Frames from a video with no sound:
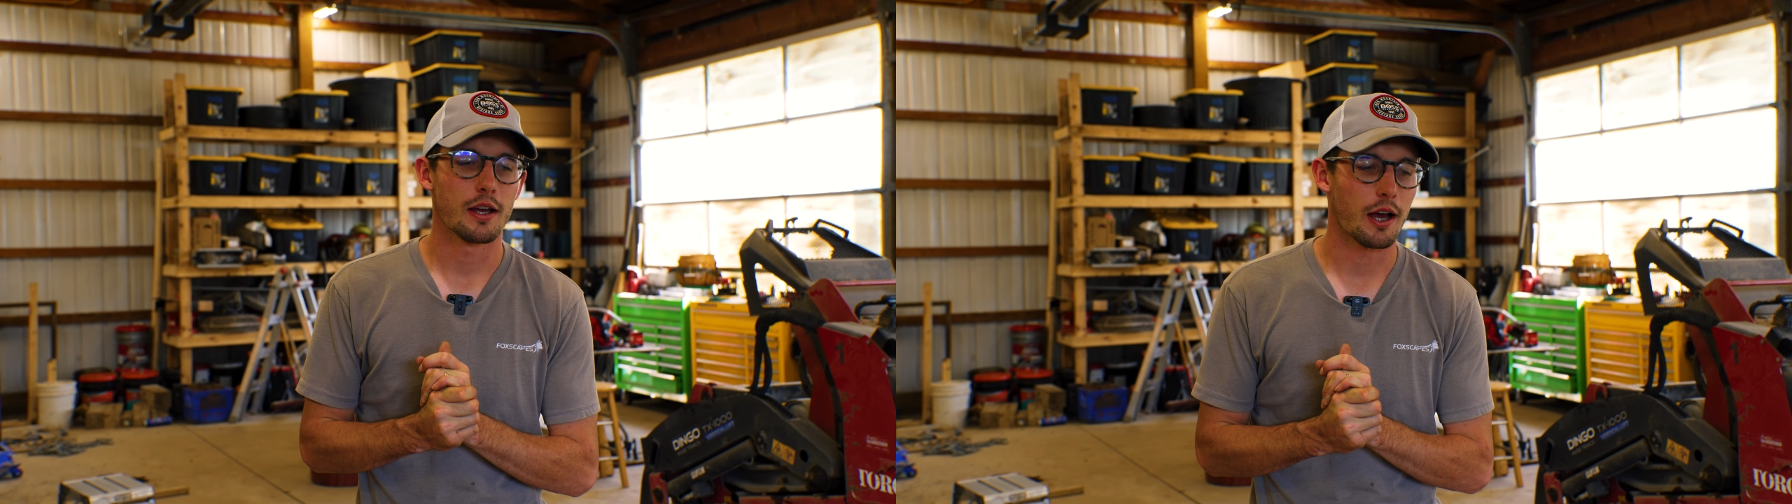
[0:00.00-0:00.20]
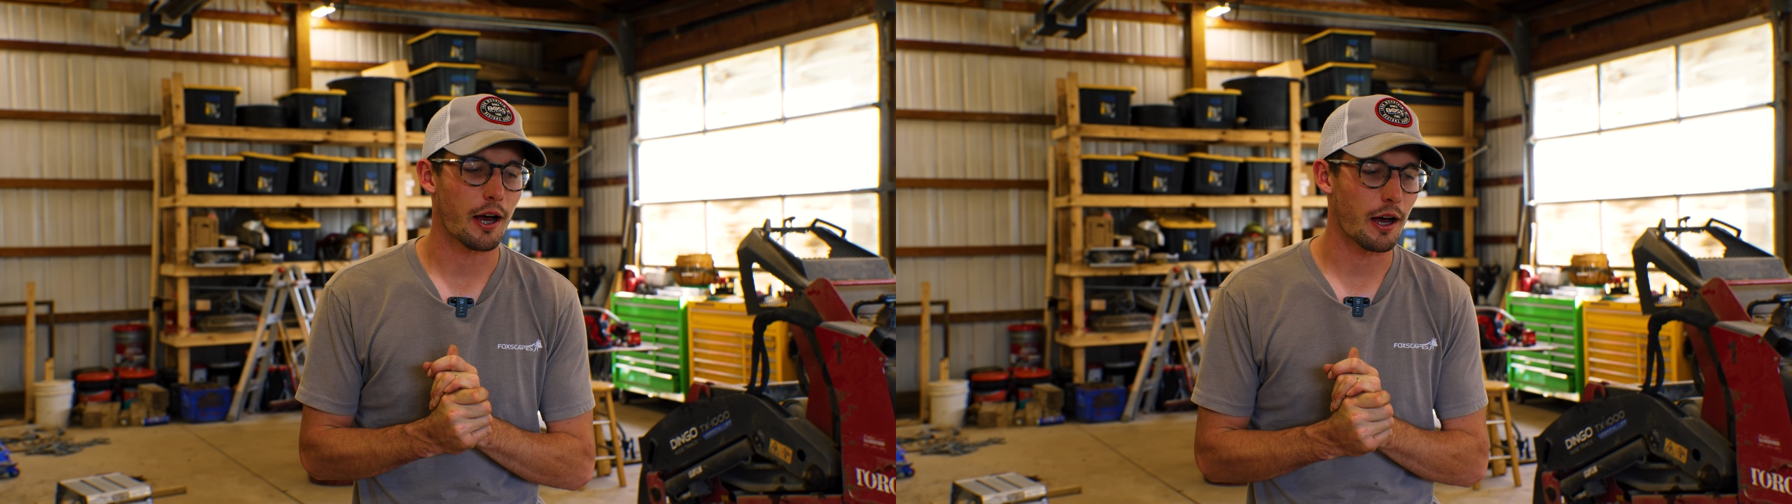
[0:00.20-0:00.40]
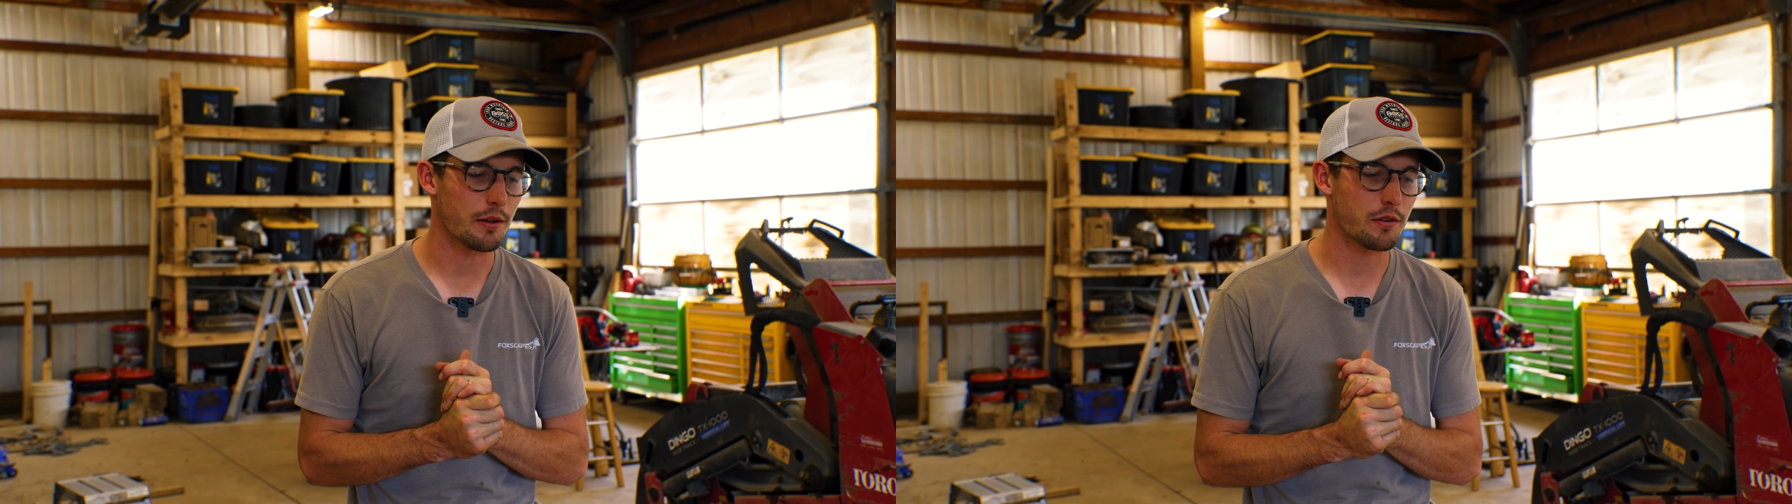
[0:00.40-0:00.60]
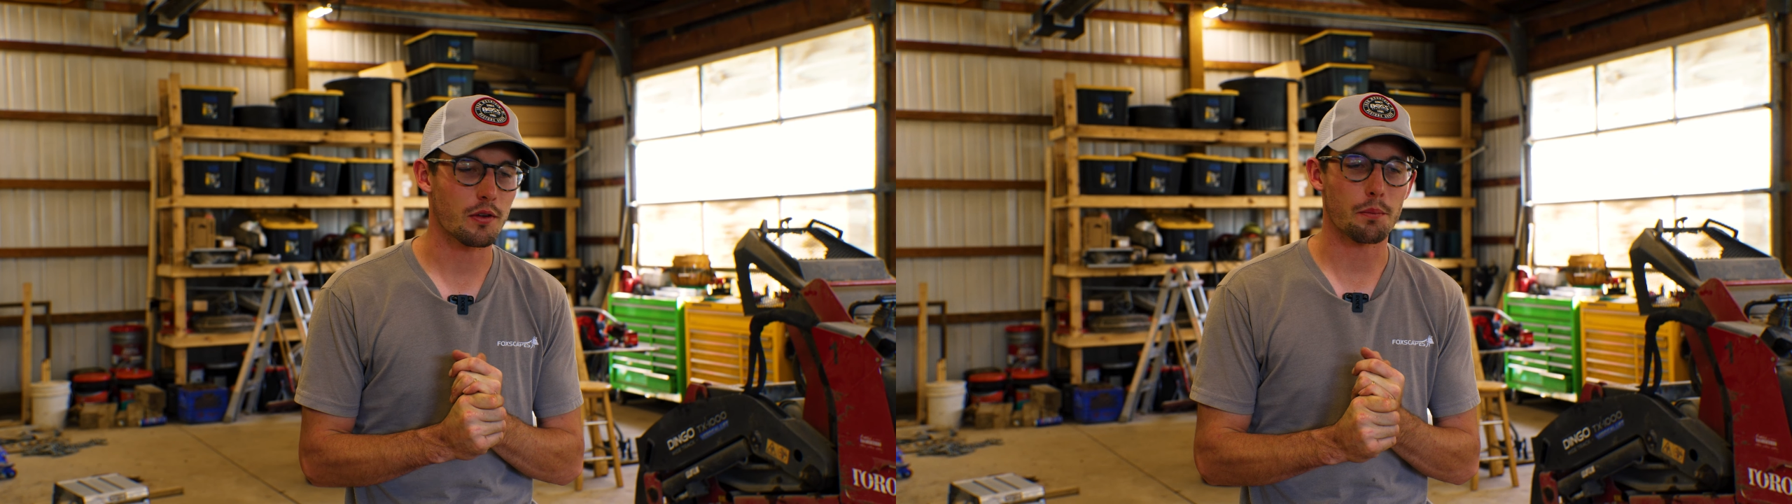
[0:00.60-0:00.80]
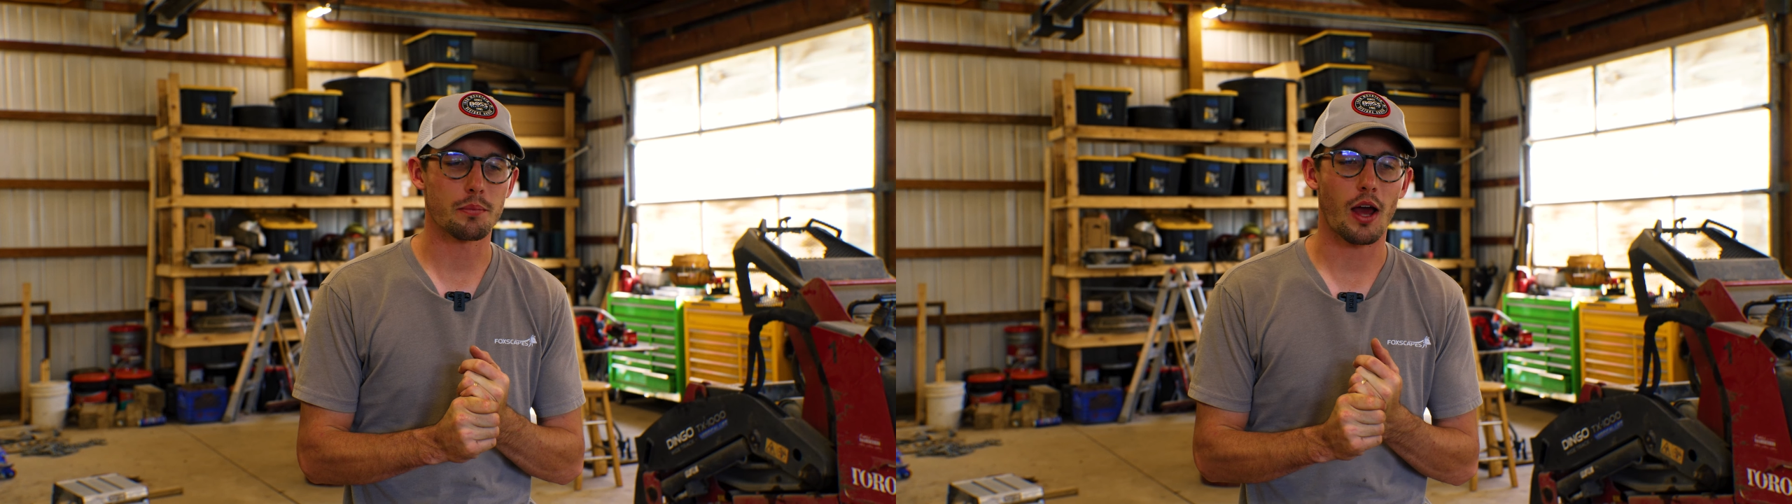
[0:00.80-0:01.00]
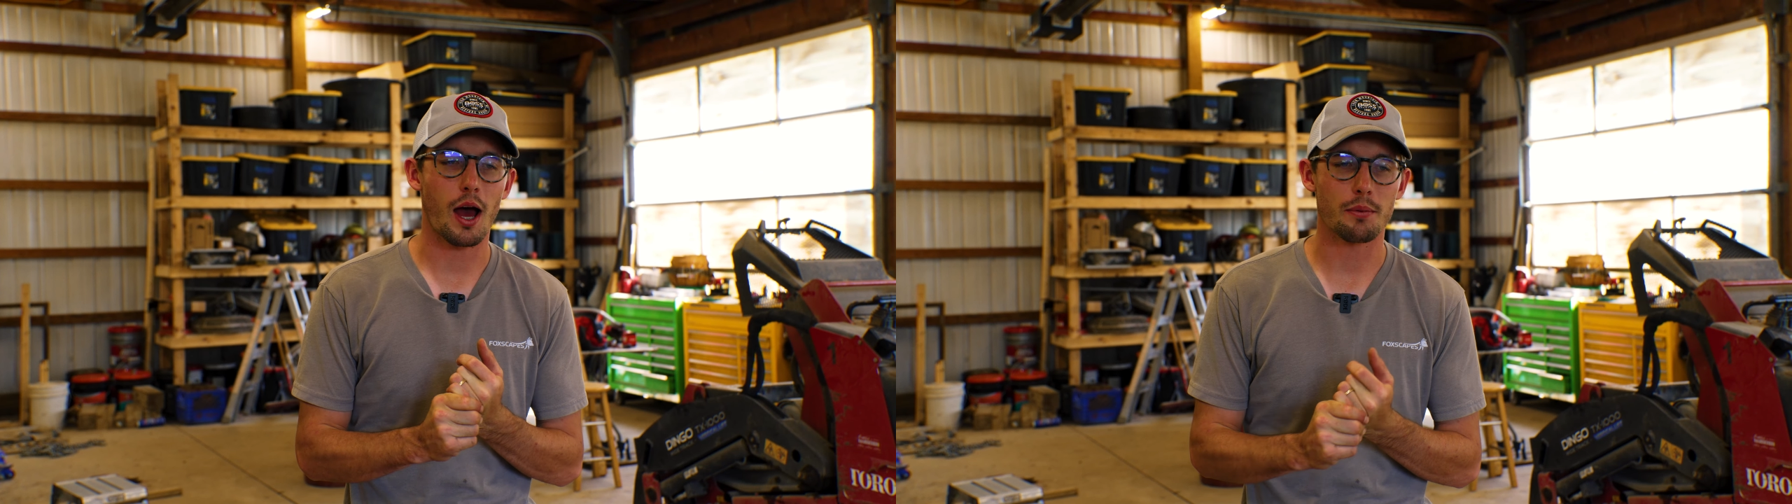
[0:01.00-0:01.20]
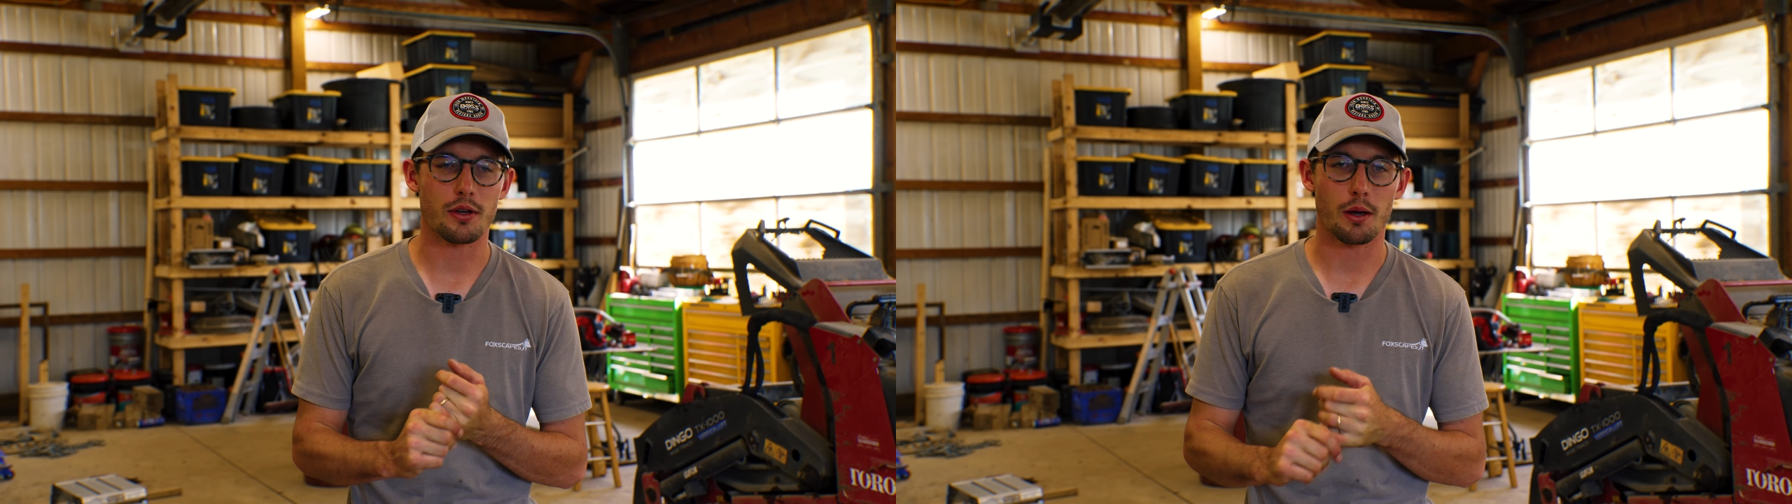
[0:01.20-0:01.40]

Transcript: Uh, this is a topic